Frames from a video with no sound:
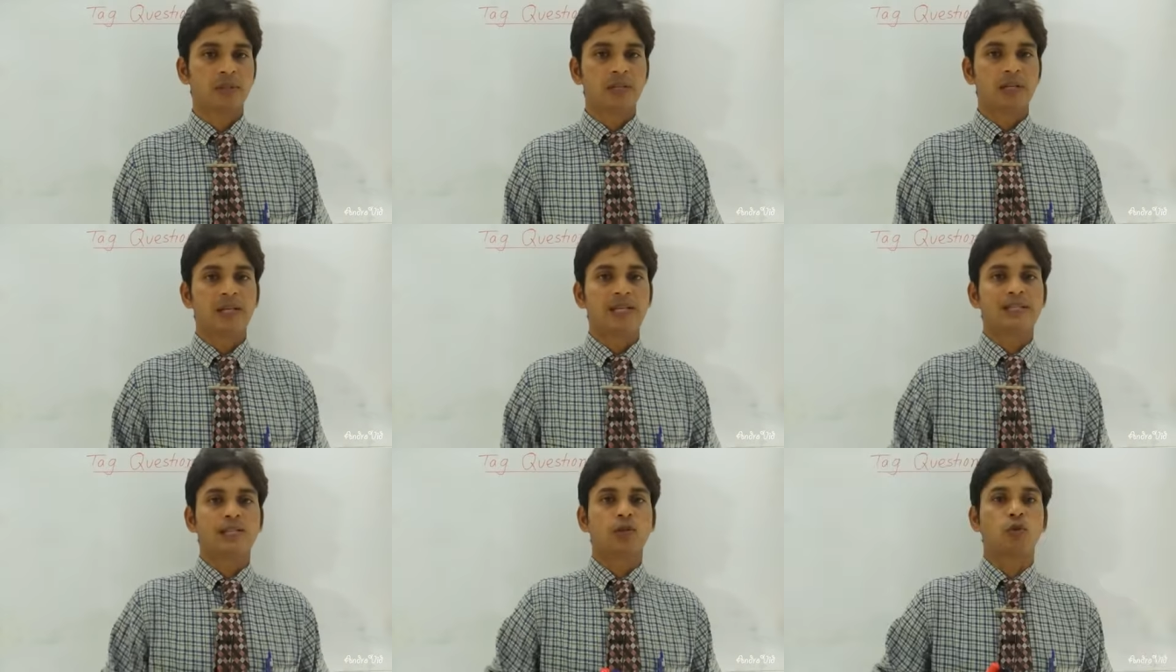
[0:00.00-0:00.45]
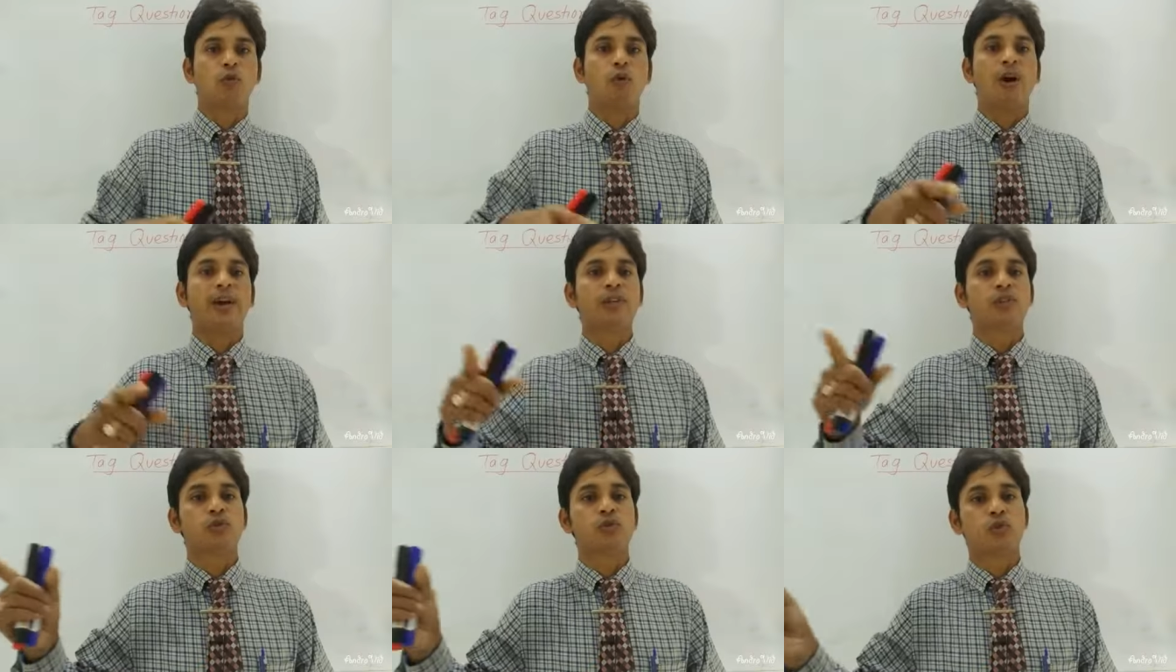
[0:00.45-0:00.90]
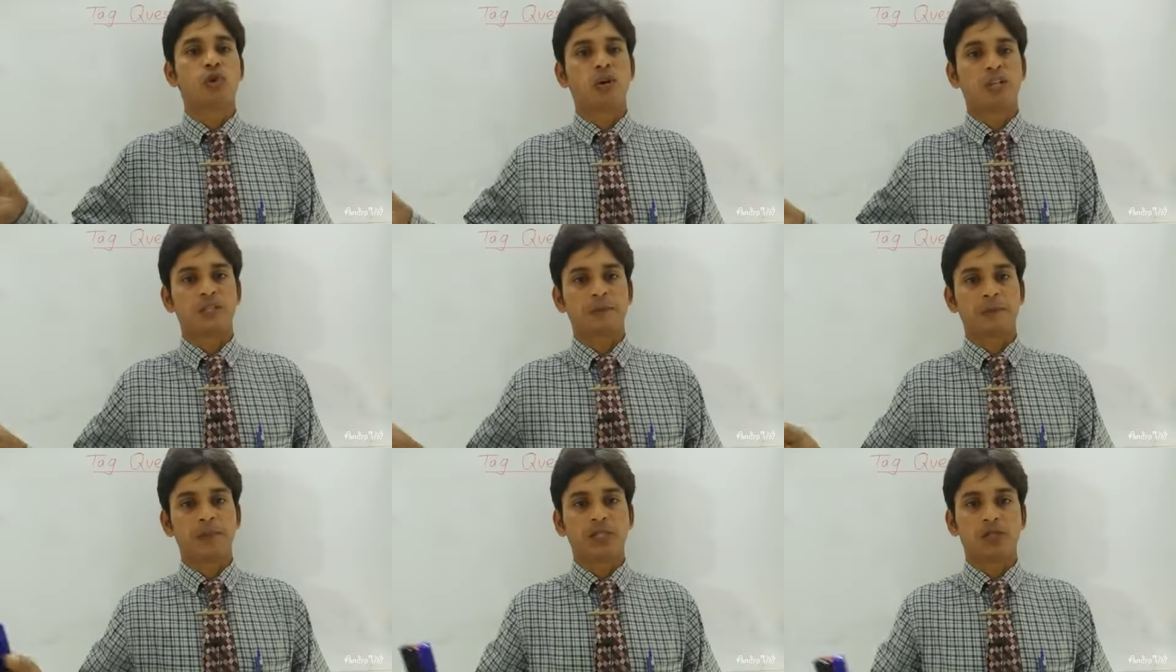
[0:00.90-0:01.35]
He's going to
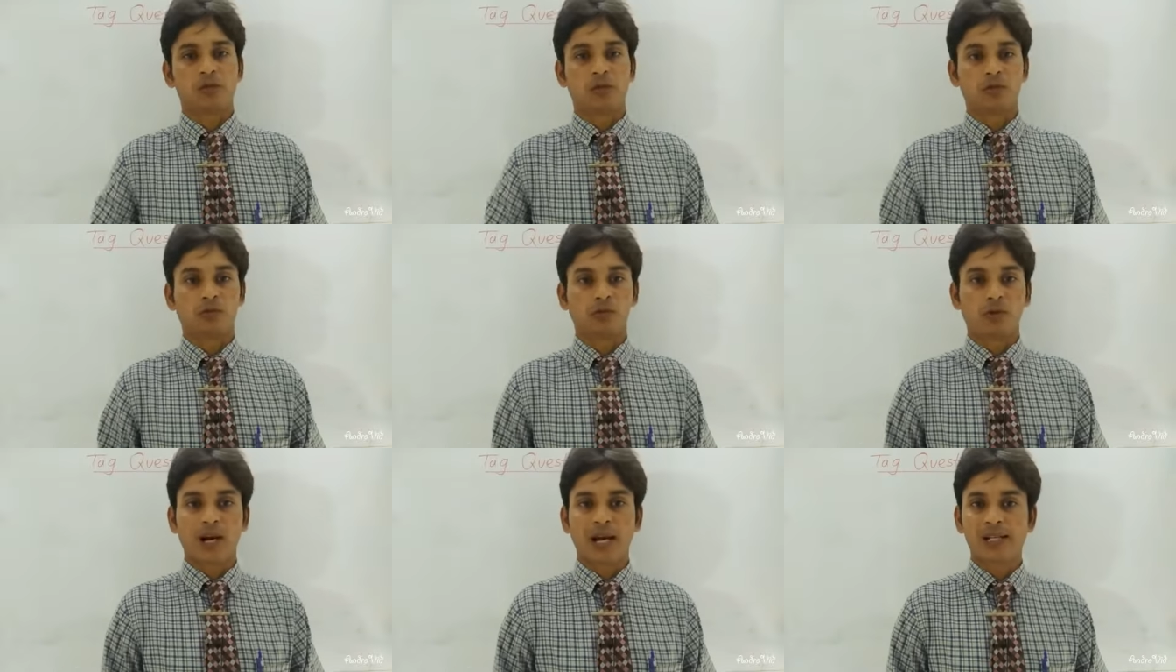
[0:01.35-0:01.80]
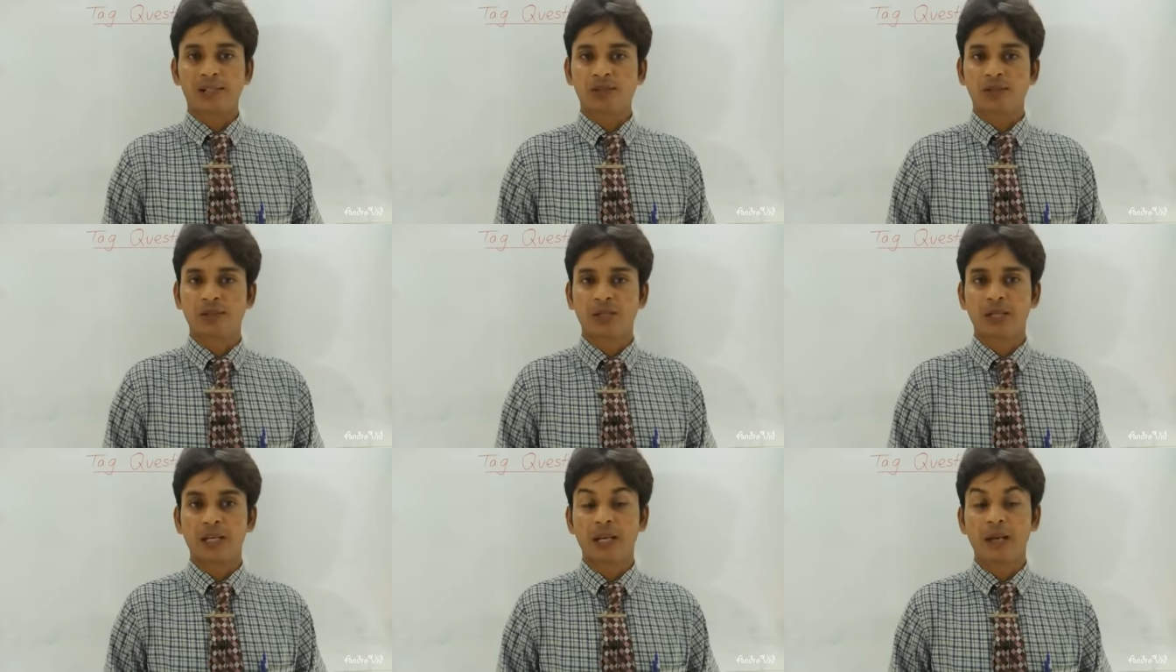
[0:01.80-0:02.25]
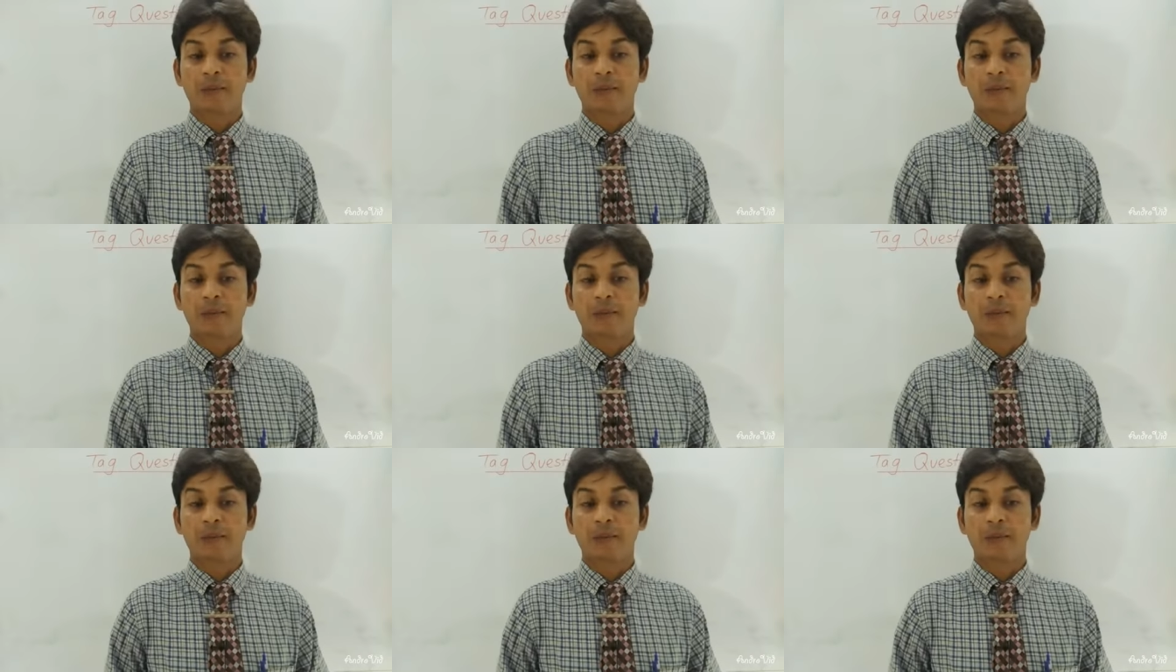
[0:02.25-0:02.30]
hospital, right?